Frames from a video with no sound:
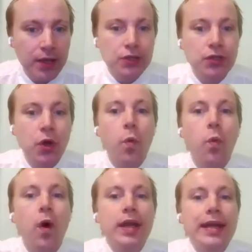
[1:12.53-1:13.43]
So
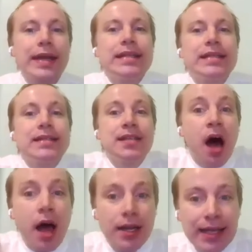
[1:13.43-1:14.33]
what is
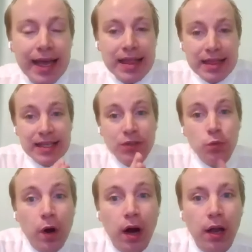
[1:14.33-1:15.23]
not in this
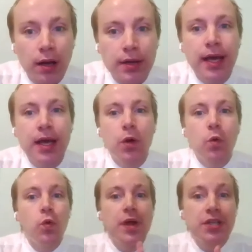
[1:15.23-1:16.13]
world,
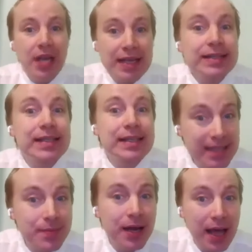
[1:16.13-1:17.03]
which is the
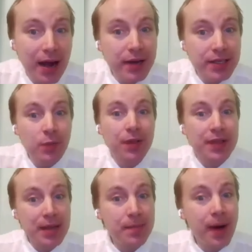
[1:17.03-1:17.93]
similarity with
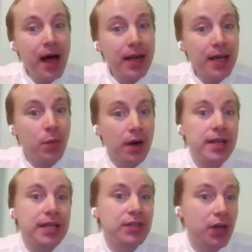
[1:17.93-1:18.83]
Nibbāna where
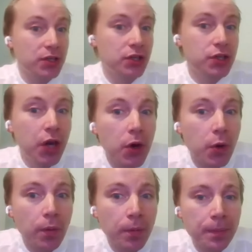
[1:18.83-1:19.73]
it is not
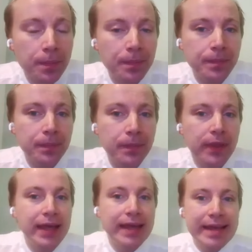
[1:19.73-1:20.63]
too?
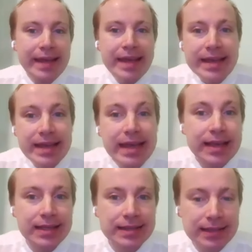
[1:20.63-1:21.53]
It
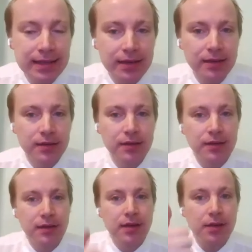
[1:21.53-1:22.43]
is
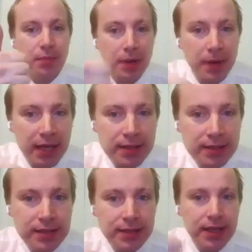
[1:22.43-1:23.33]

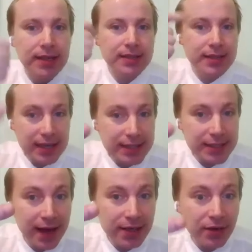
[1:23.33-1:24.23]
permanence,
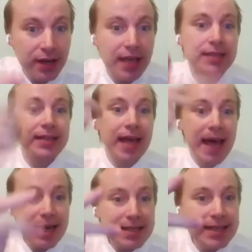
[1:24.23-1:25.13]
satisfactoriness,
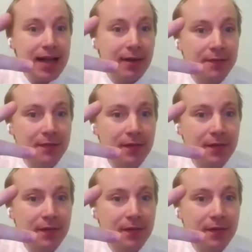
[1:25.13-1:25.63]
and self.